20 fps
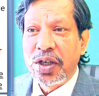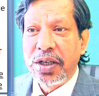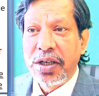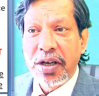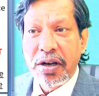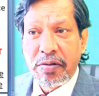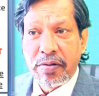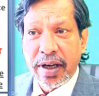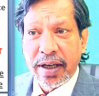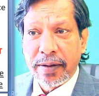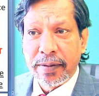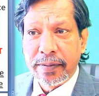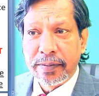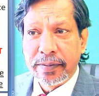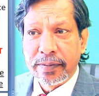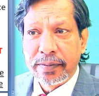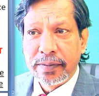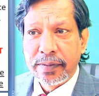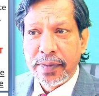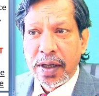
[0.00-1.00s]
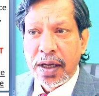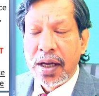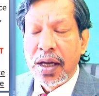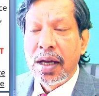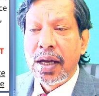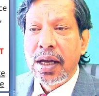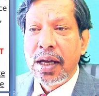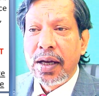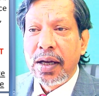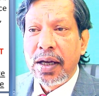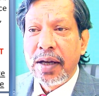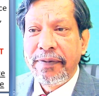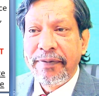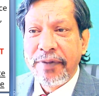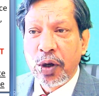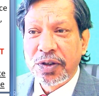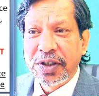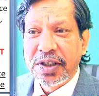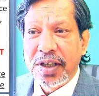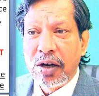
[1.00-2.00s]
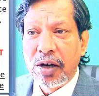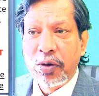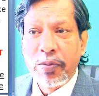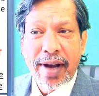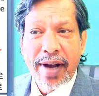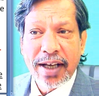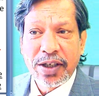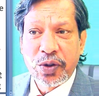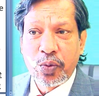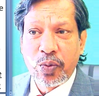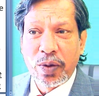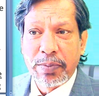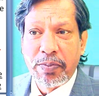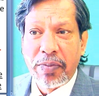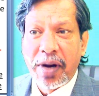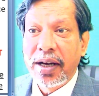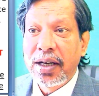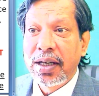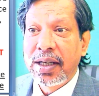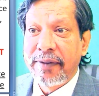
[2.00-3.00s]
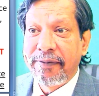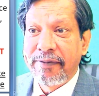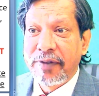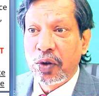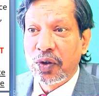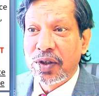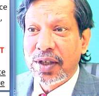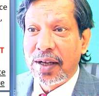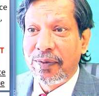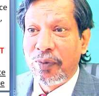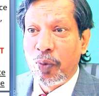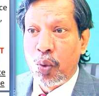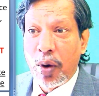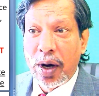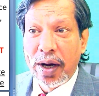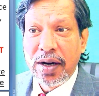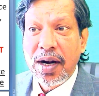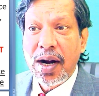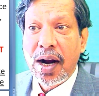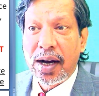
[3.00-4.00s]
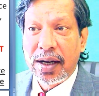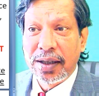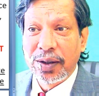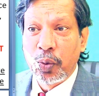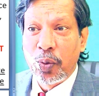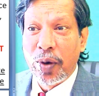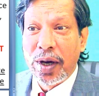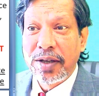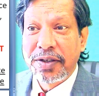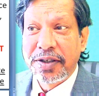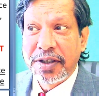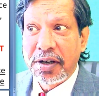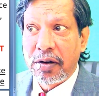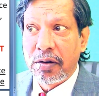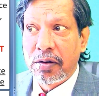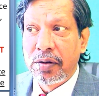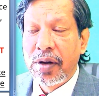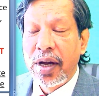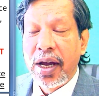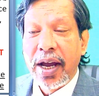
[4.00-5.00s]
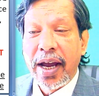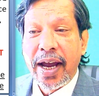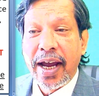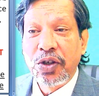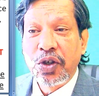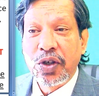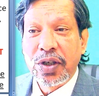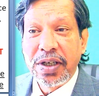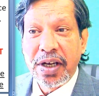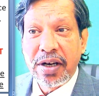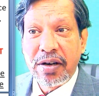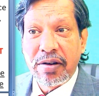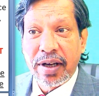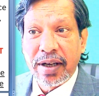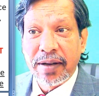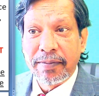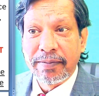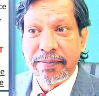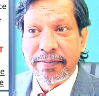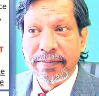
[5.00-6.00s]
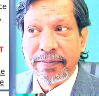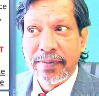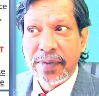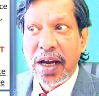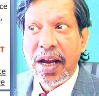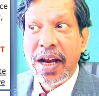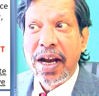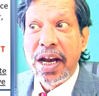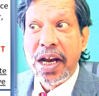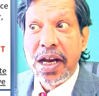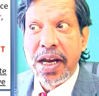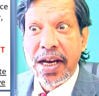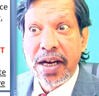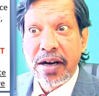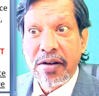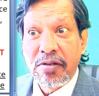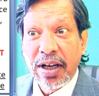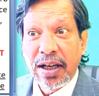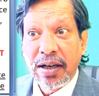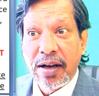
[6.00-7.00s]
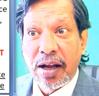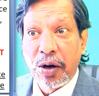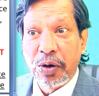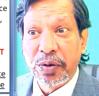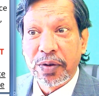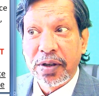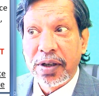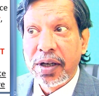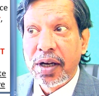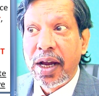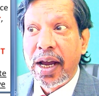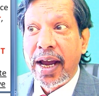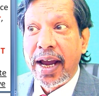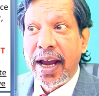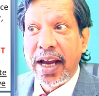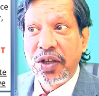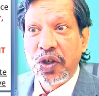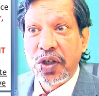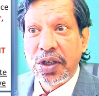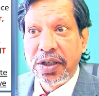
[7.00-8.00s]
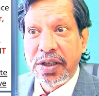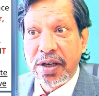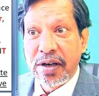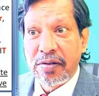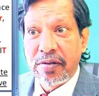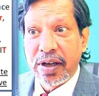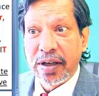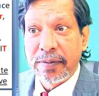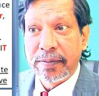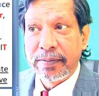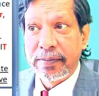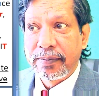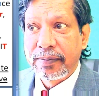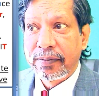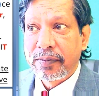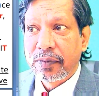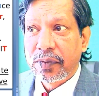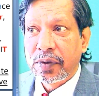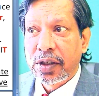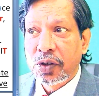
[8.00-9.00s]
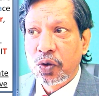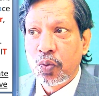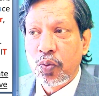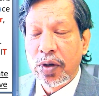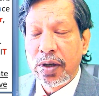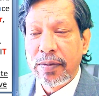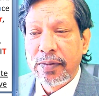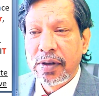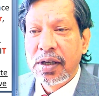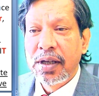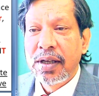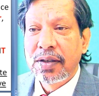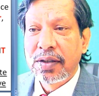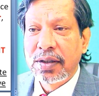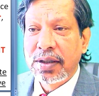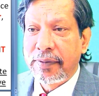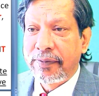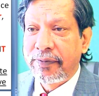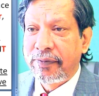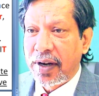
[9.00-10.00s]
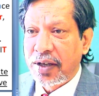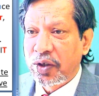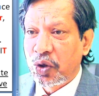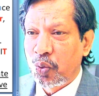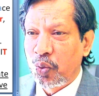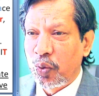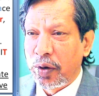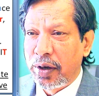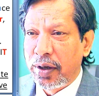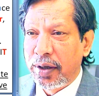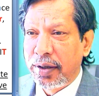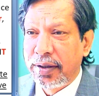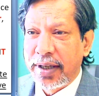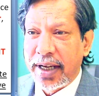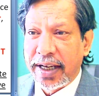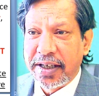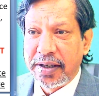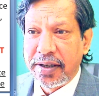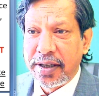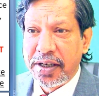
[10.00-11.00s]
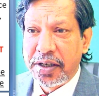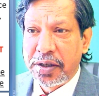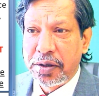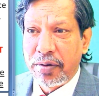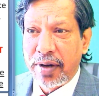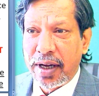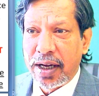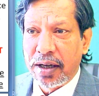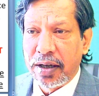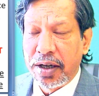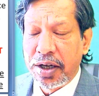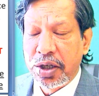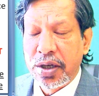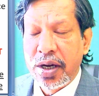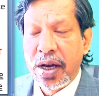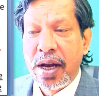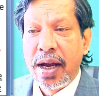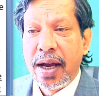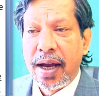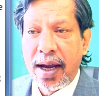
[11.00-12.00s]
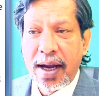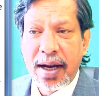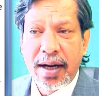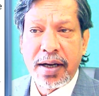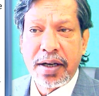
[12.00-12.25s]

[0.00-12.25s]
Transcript: Engineering. If your sound matched with mine, give yourself 1, otherwise 0. Engineering. Nearing louder. Engineering. This one is the French word taken into English.